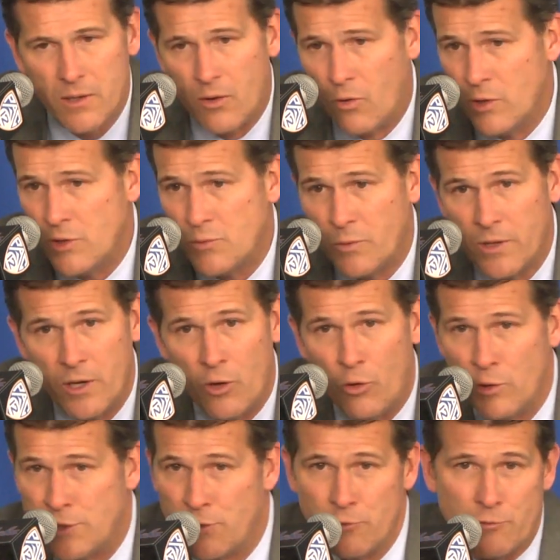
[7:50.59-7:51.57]
Always went,
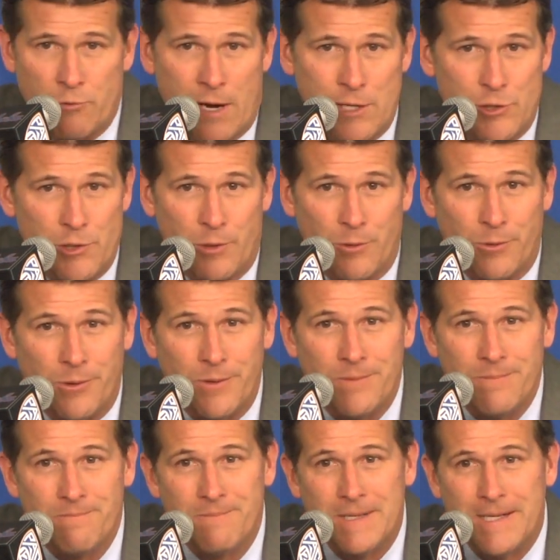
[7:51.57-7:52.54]
always goes right shoulder.
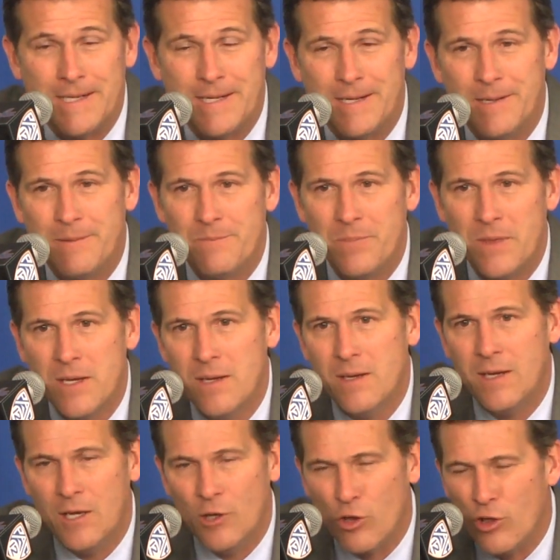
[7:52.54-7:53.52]
Um,
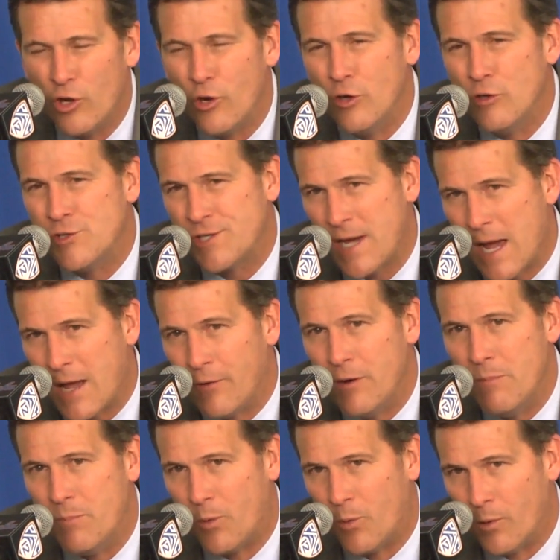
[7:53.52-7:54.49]
he'll learn scouting
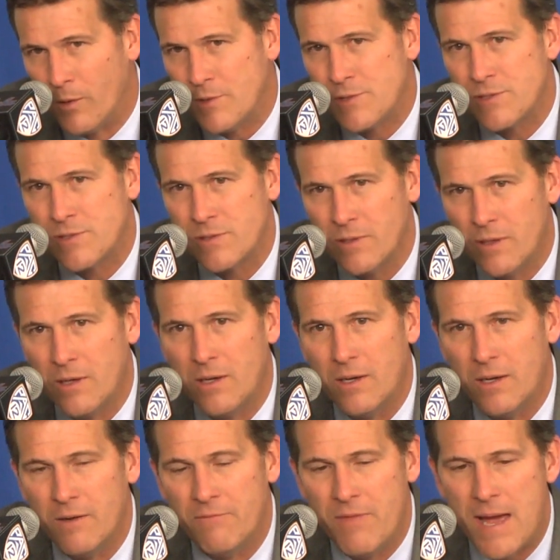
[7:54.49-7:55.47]
reports uh,
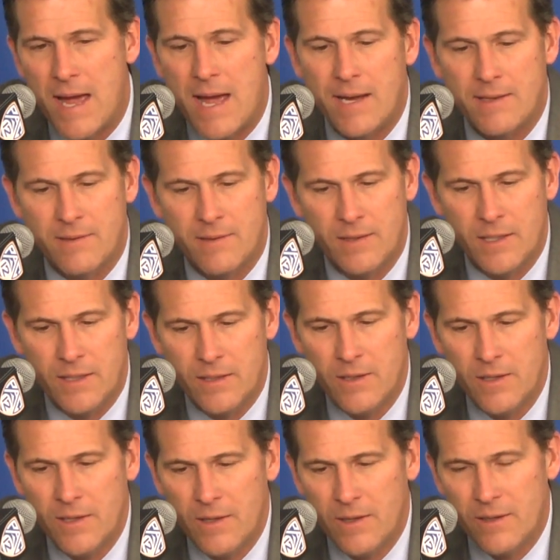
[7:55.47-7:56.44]
of that that
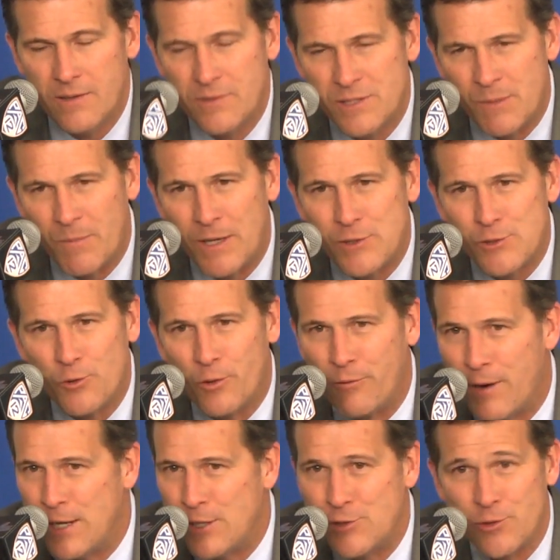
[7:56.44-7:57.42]
somebody's going
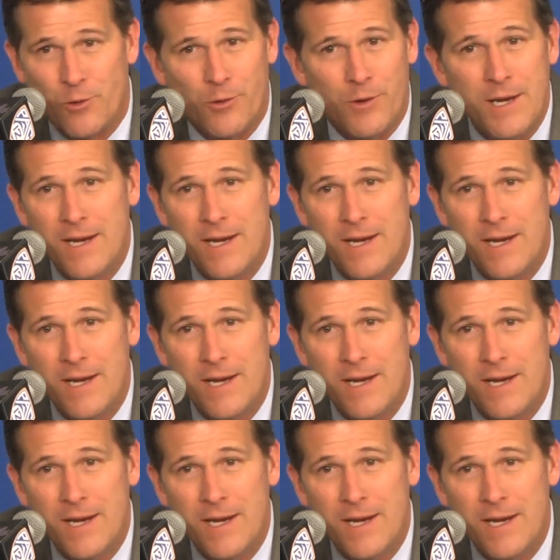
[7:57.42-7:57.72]
right shoulder.